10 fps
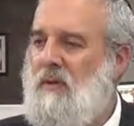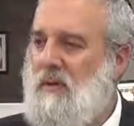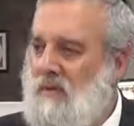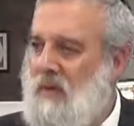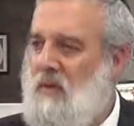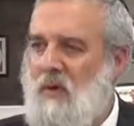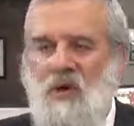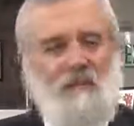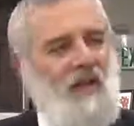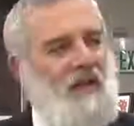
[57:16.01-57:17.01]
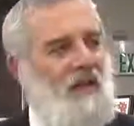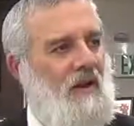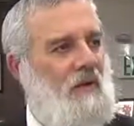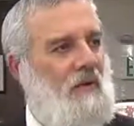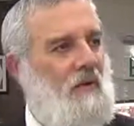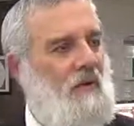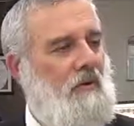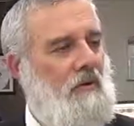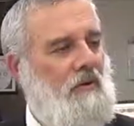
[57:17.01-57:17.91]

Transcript: the money will come knocking at a door.